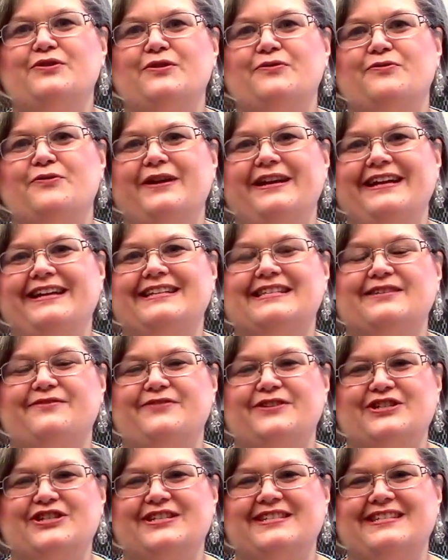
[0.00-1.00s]
of Reading
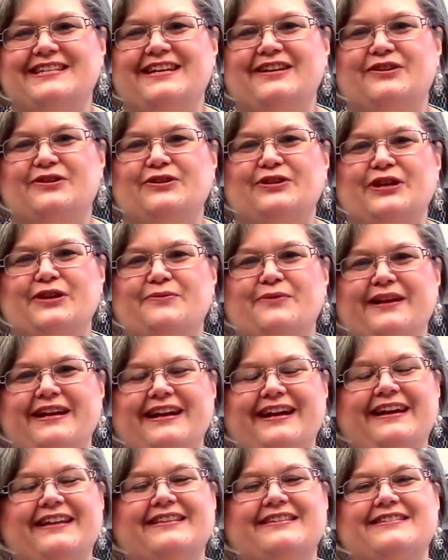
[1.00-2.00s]
Sufficiency and Early
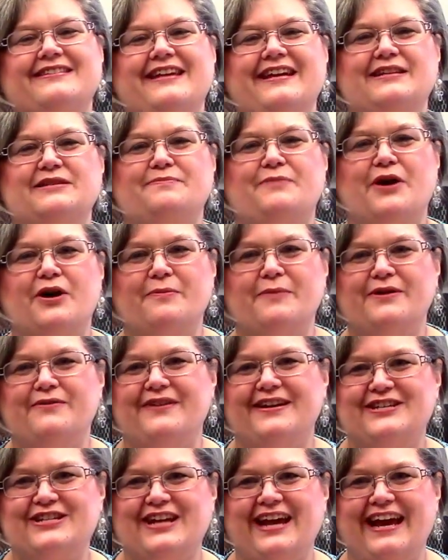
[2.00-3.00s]
Reading at the State Department of
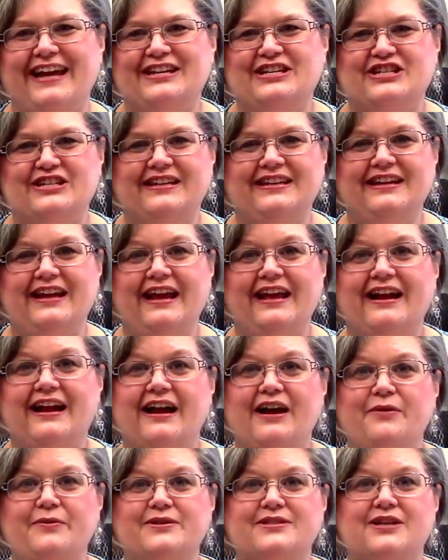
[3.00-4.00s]
Education, and
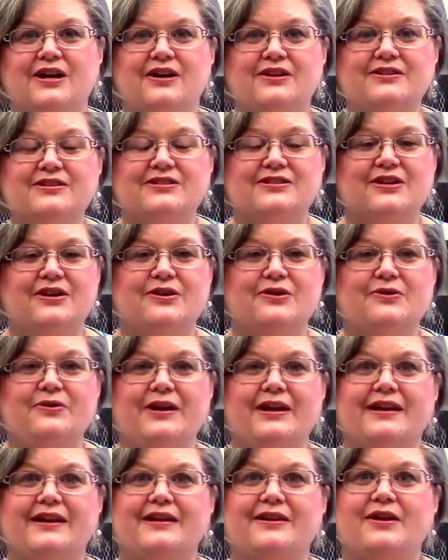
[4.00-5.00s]
I was also,
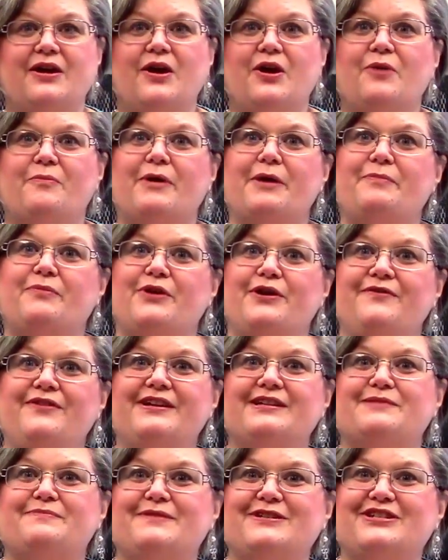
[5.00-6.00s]
in my
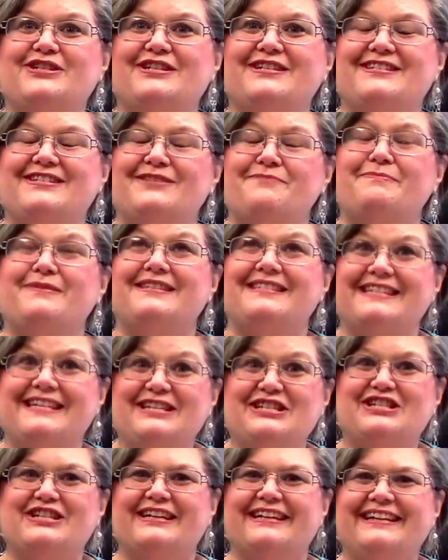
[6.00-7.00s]
previous
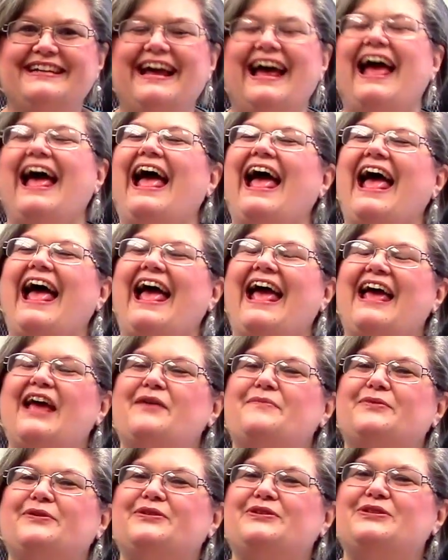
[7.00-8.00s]
position,
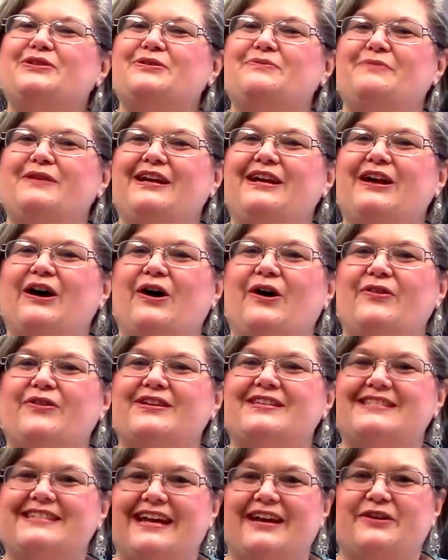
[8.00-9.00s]
able to be on the
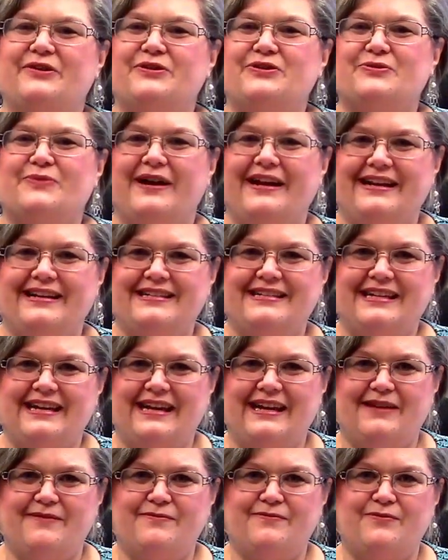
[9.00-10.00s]
standards writing
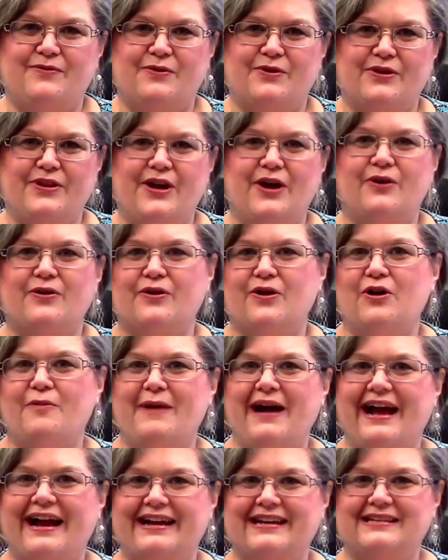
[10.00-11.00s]
team for the Oklahoma
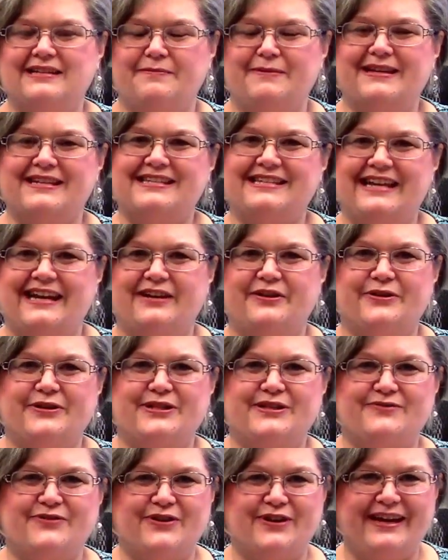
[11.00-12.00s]
Academic
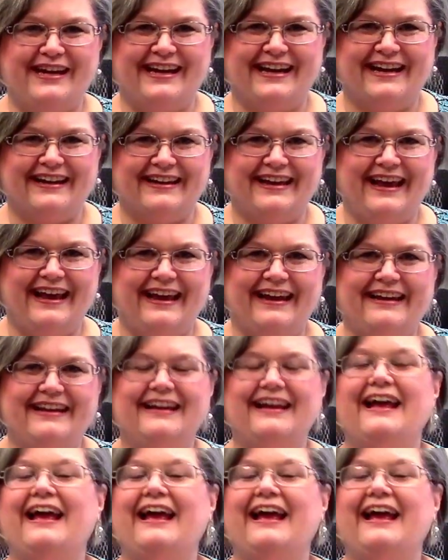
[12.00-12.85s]
Standards for ELA.